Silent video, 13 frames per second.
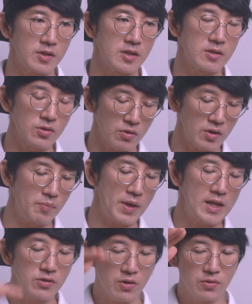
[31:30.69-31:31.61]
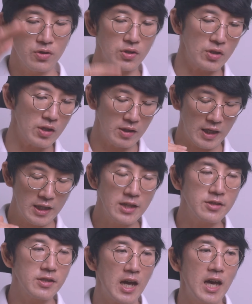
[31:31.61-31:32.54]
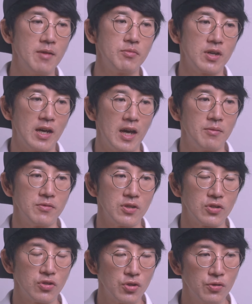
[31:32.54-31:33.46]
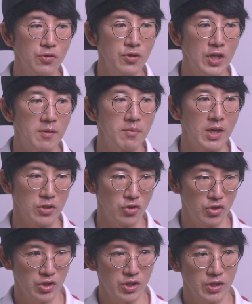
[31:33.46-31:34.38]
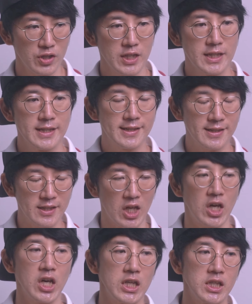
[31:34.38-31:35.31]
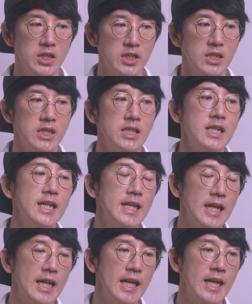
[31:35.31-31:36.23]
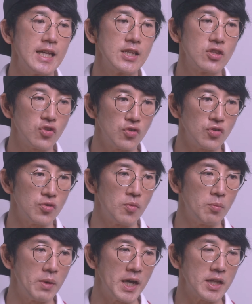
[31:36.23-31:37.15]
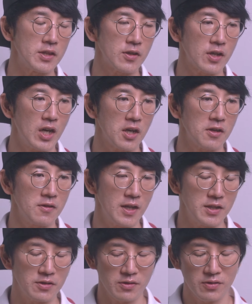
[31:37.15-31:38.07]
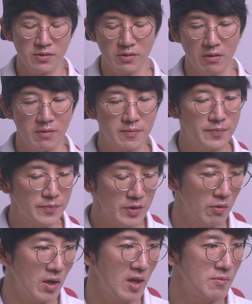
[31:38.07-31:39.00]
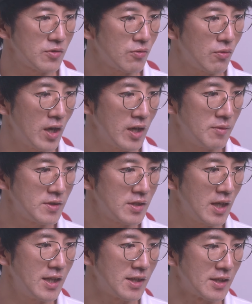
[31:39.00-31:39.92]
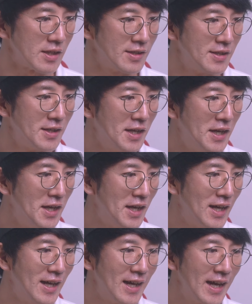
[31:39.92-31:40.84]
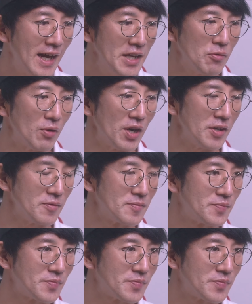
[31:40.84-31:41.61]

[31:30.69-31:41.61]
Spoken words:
So it depends on at least I have to have the 2 image size to make the calculation. So why I'm saying this anyway.